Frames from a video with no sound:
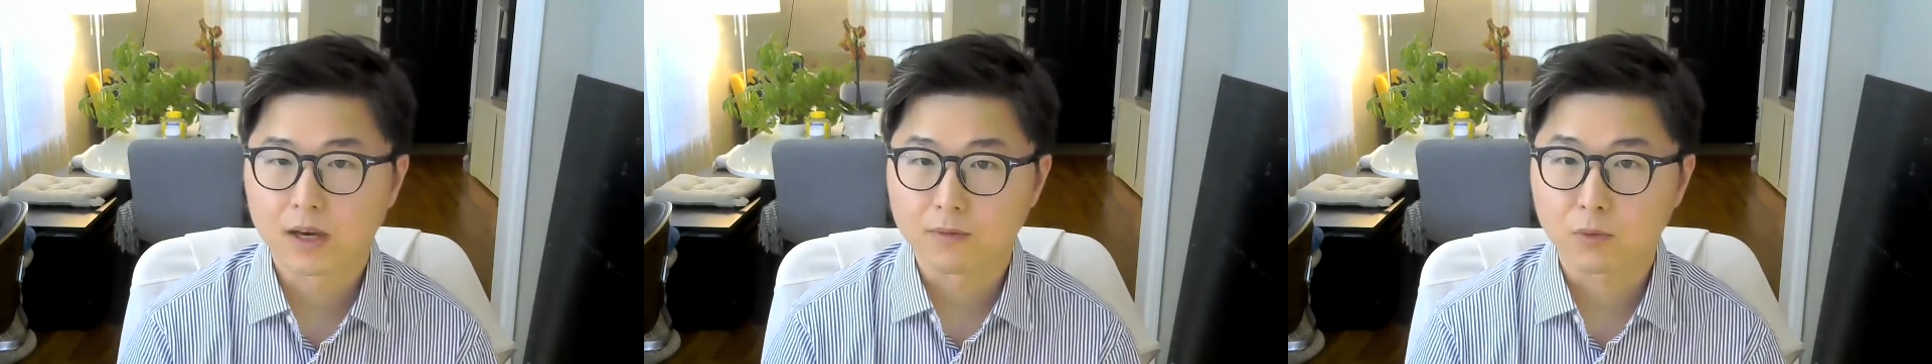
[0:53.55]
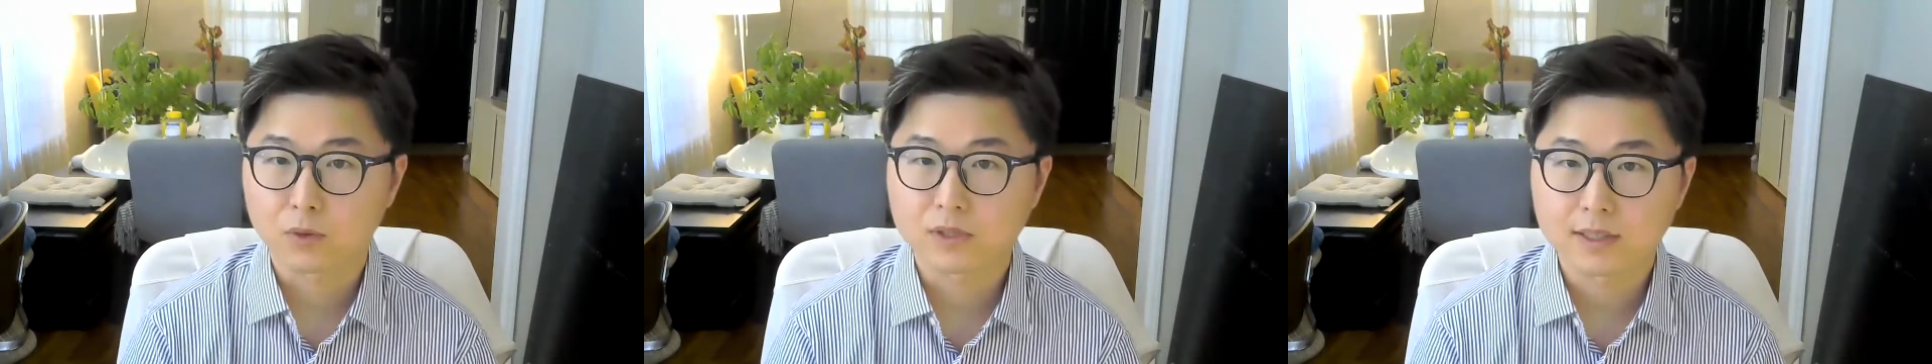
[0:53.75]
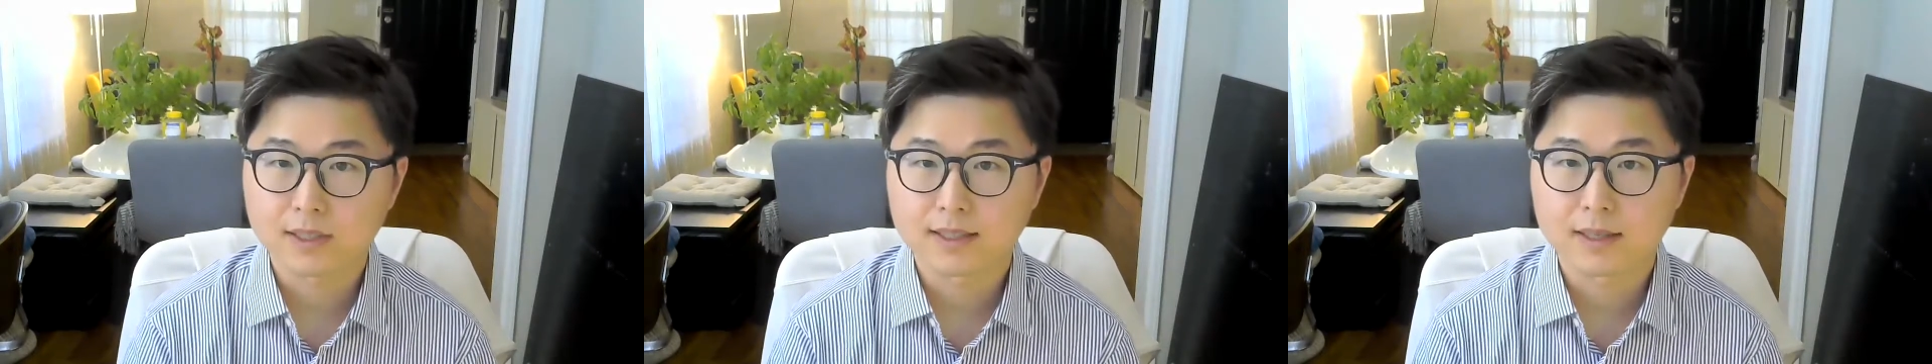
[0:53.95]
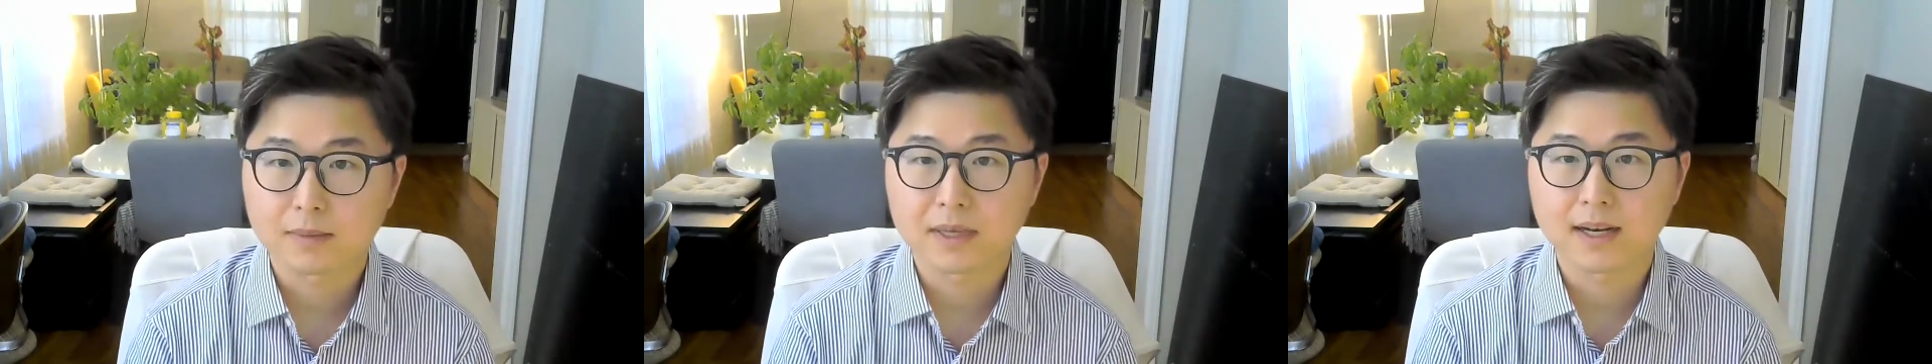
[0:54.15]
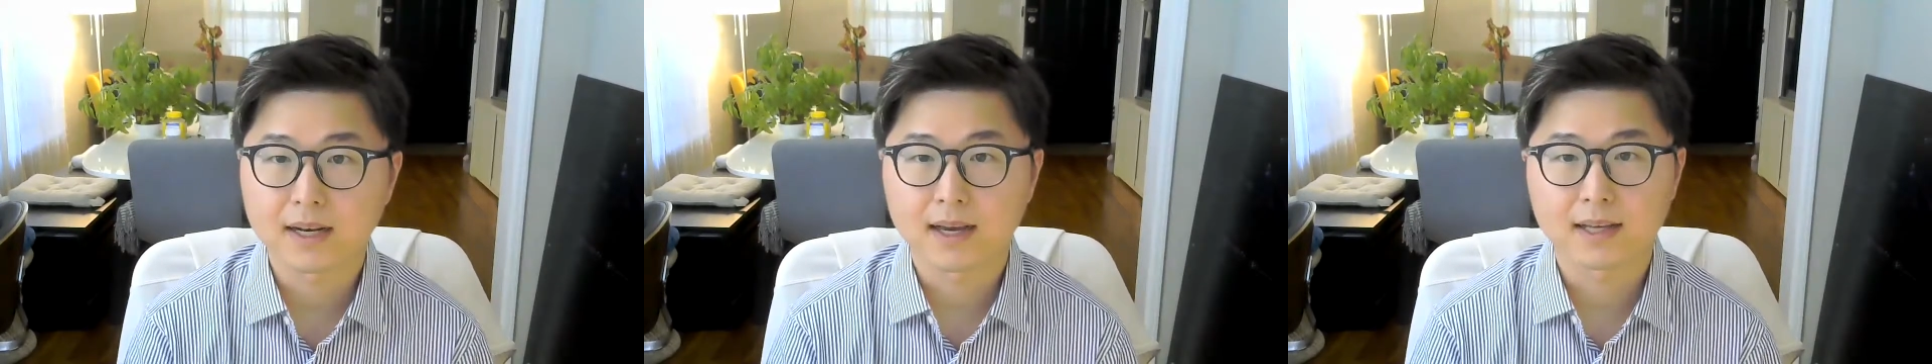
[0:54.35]
Unfortunately,
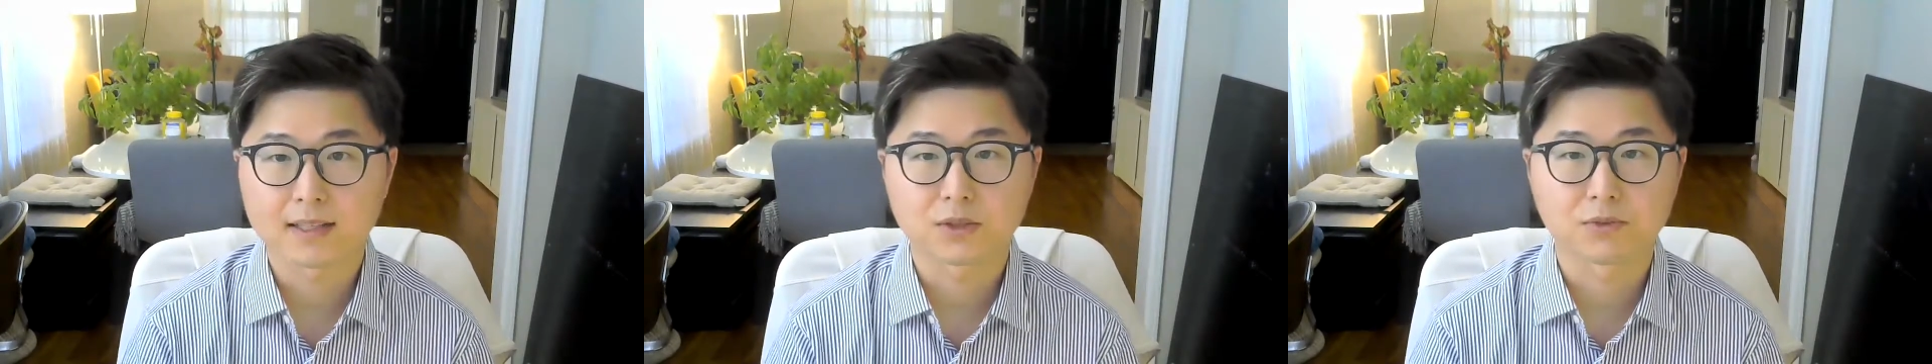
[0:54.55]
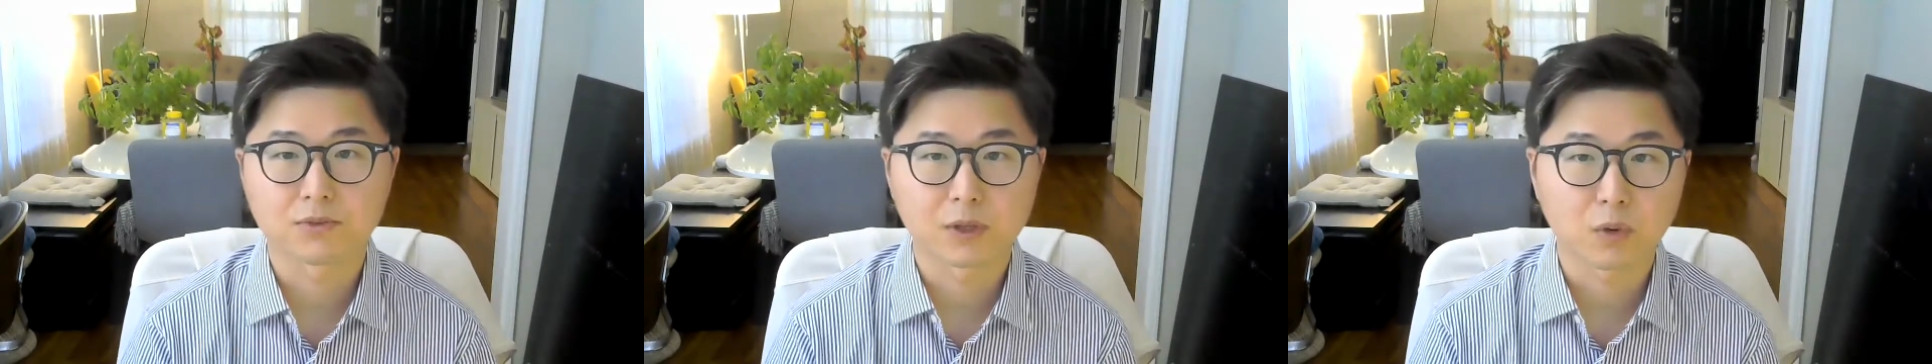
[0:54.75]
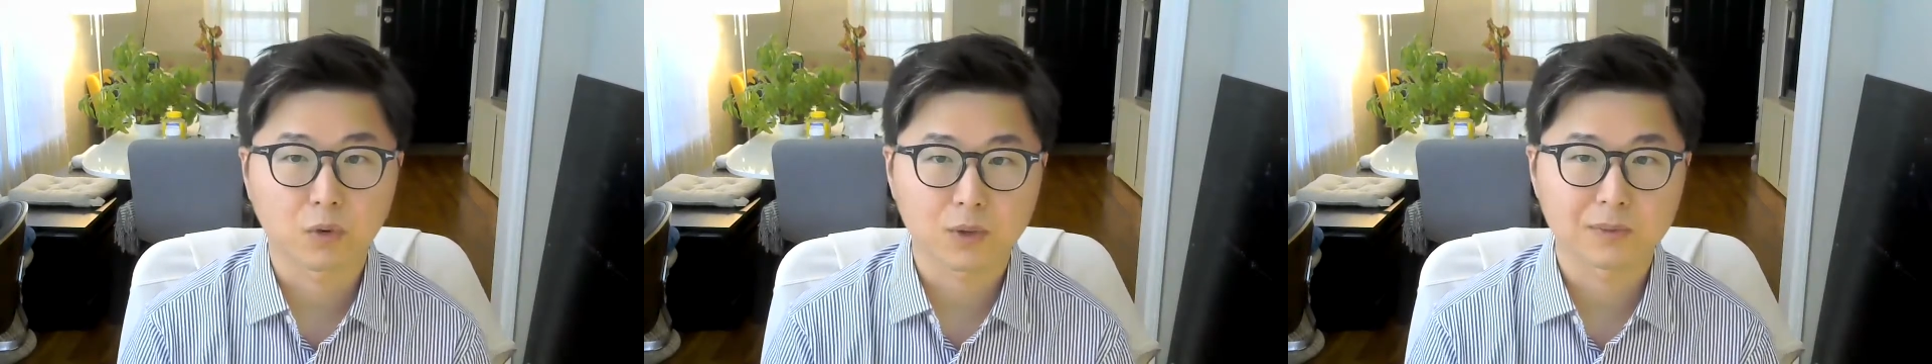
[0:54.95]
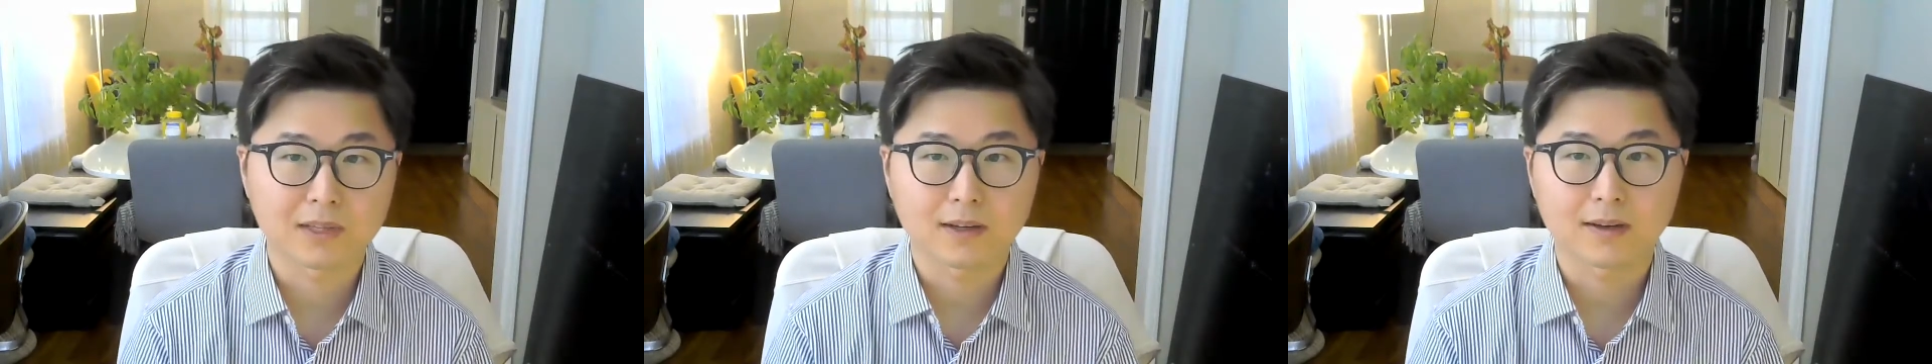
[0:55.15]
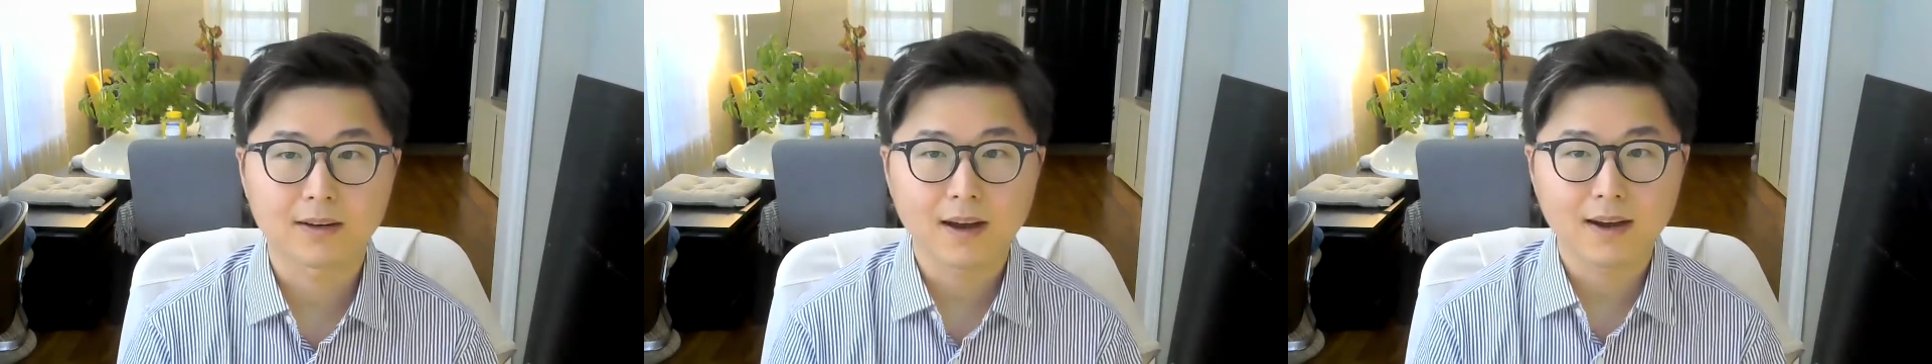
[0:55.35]
that meant I had to record
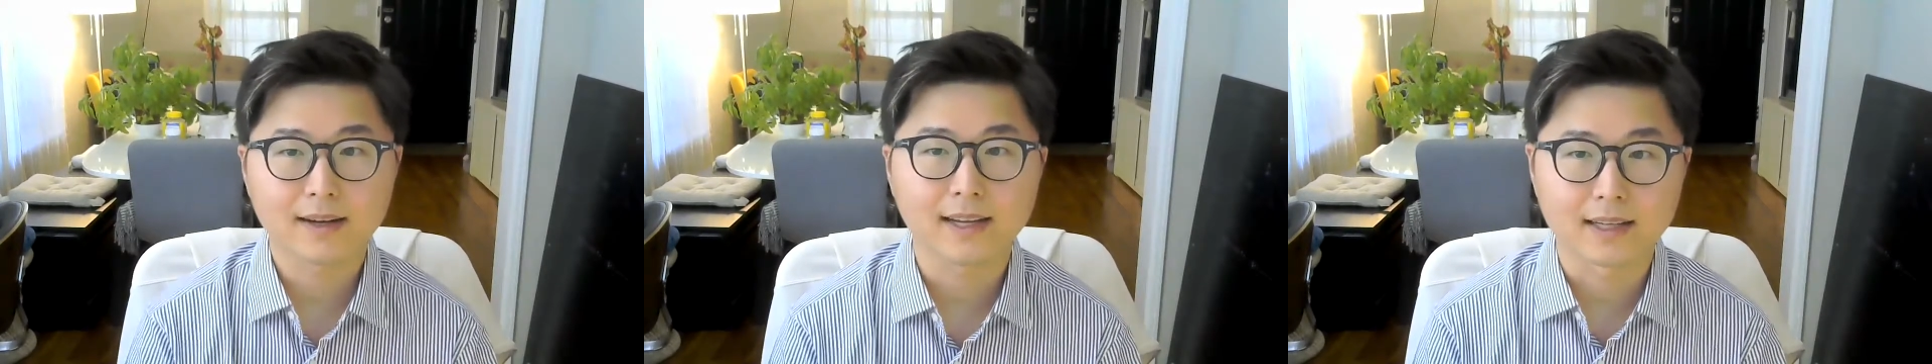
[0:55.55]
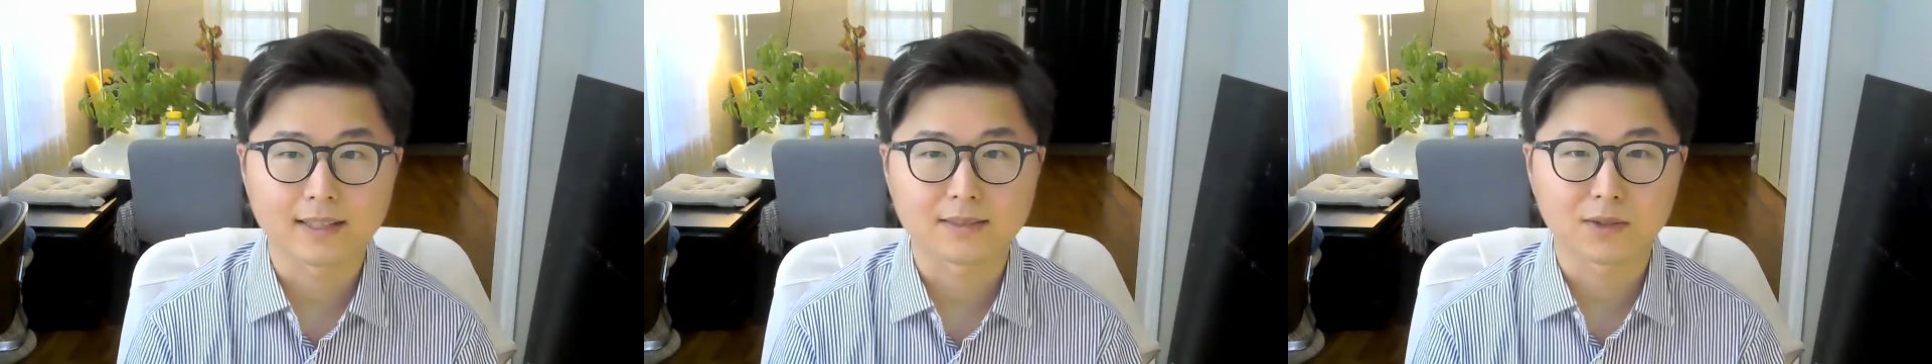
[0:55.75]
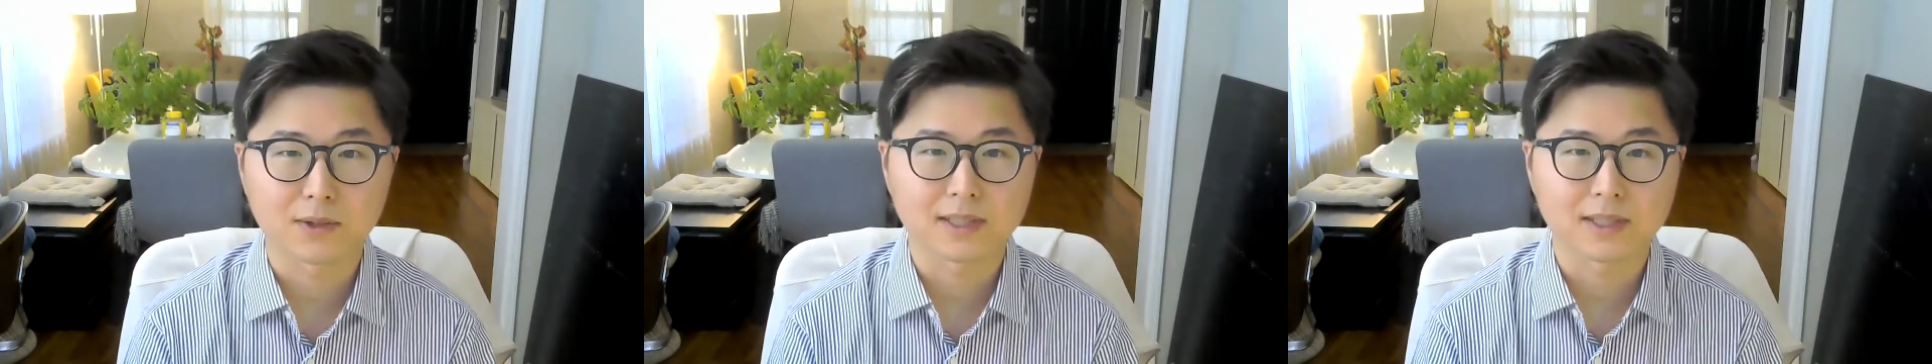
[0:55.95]
without an audience,